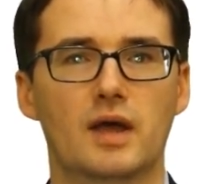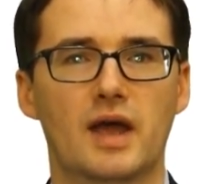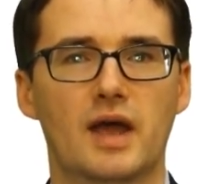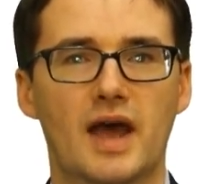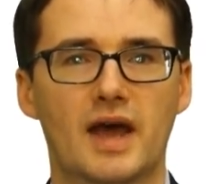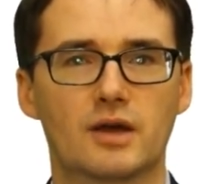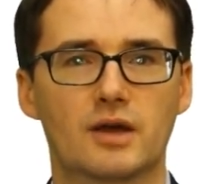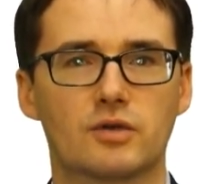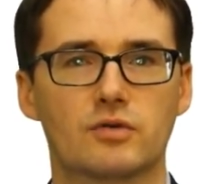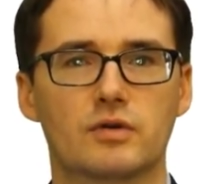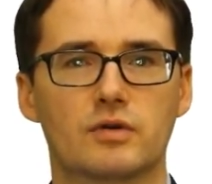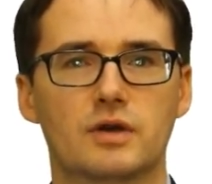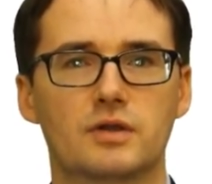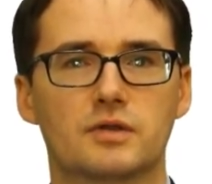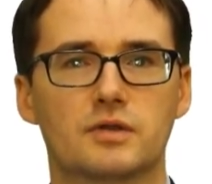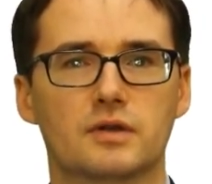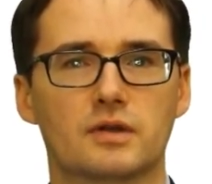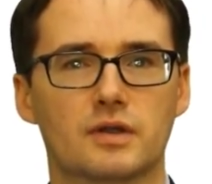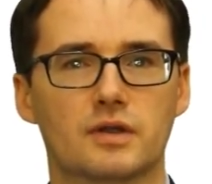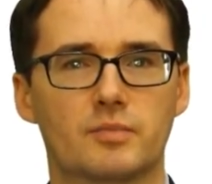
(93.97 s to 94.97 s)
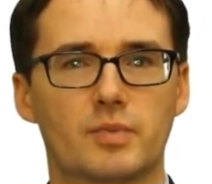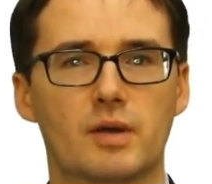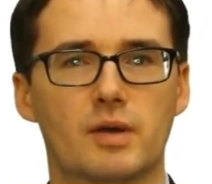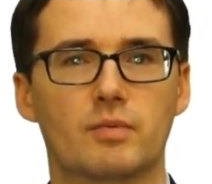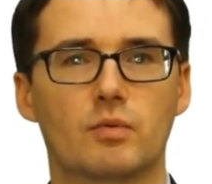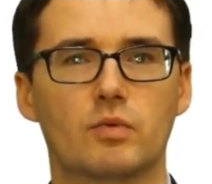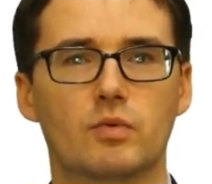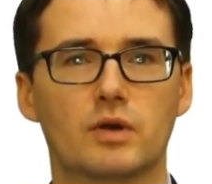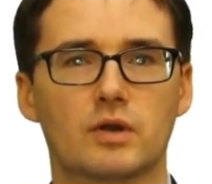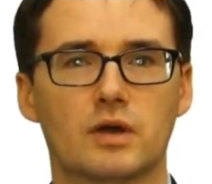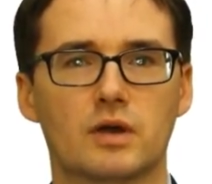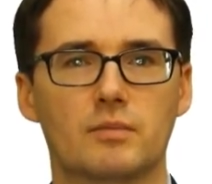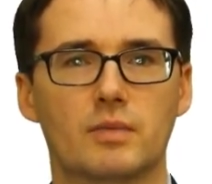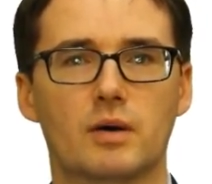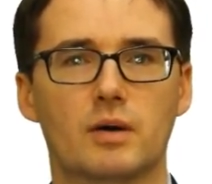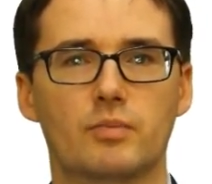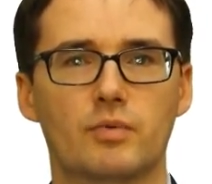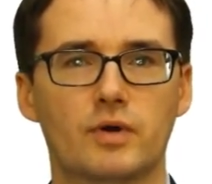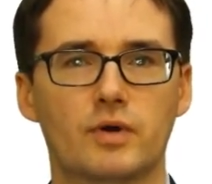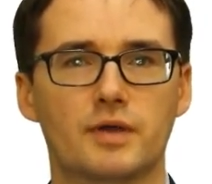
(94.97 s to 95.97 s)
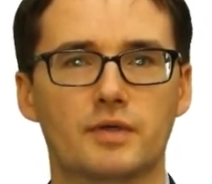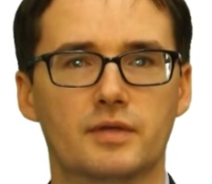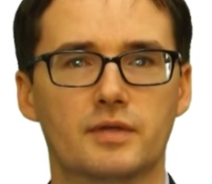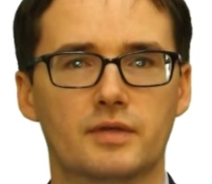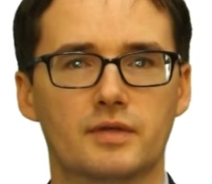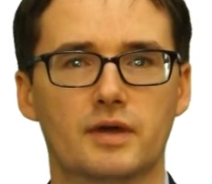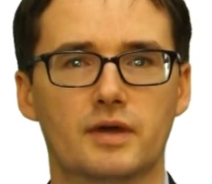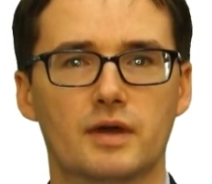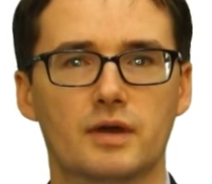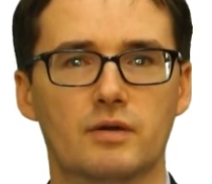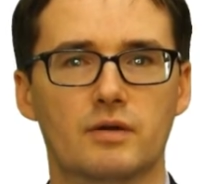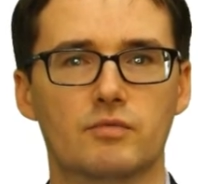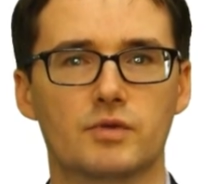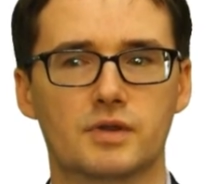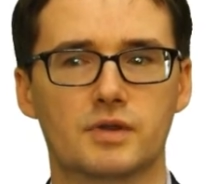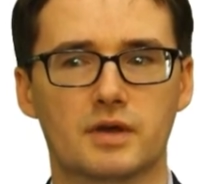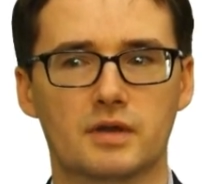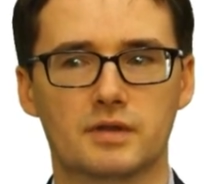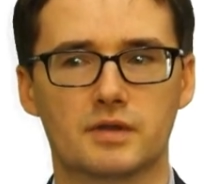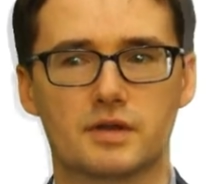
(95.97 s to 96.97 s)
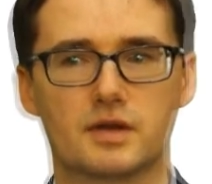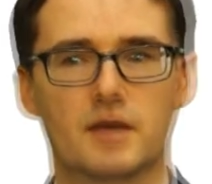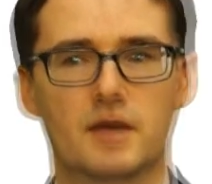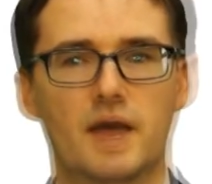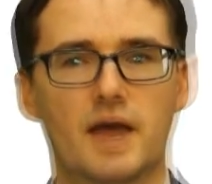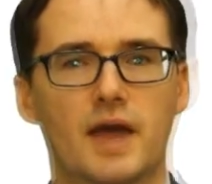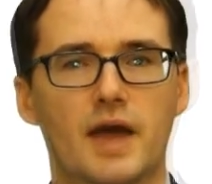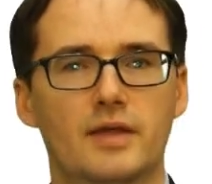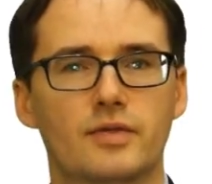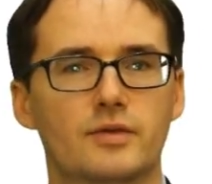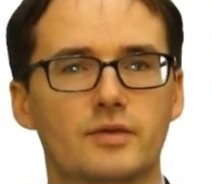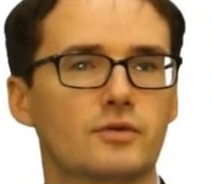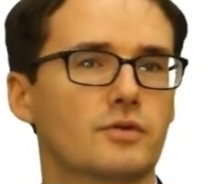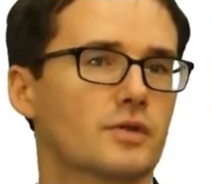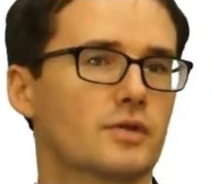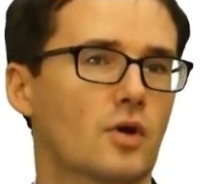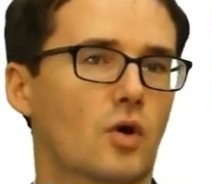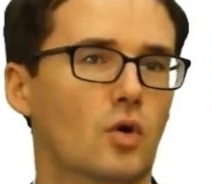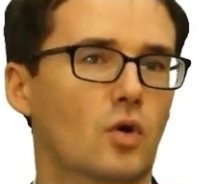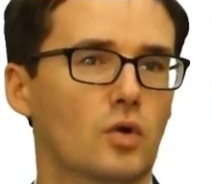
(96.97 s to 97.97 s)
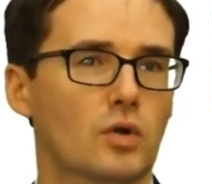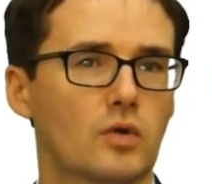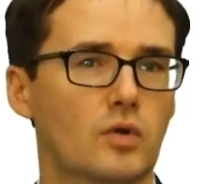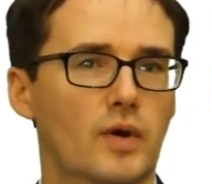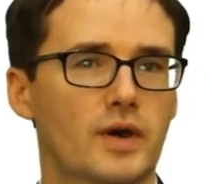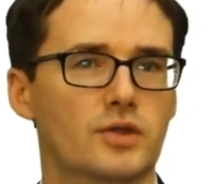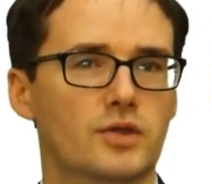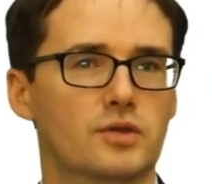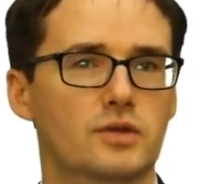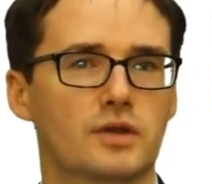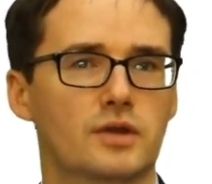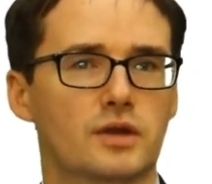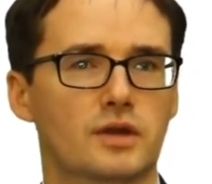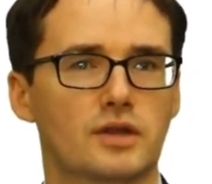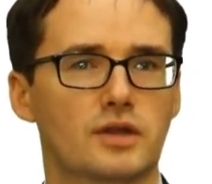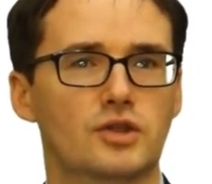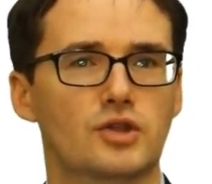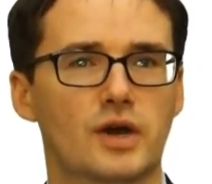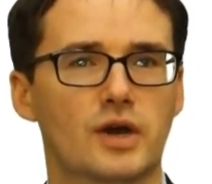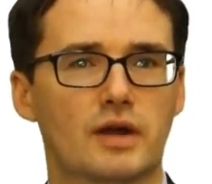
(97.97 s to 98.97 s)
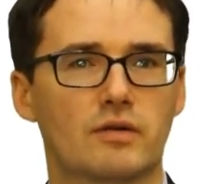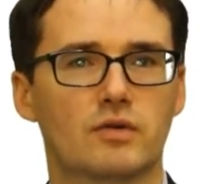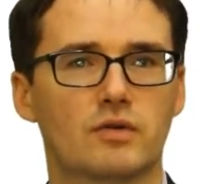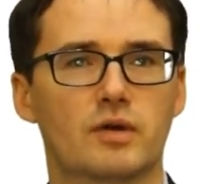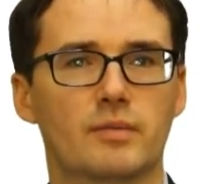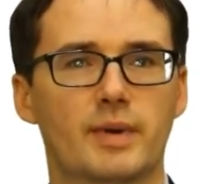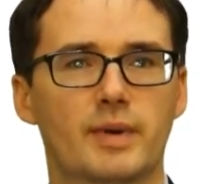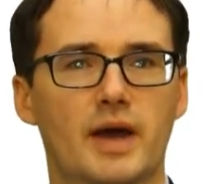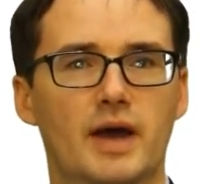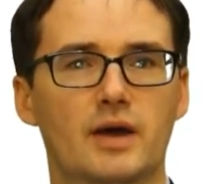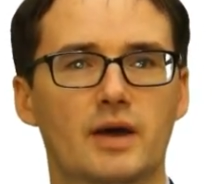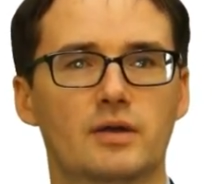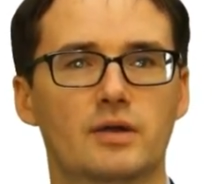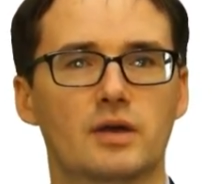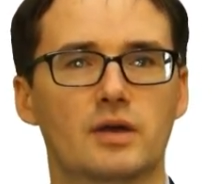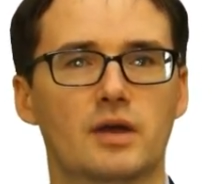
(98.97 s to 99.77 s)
actuaries and other people will come up with the results, and there's a whole question in general about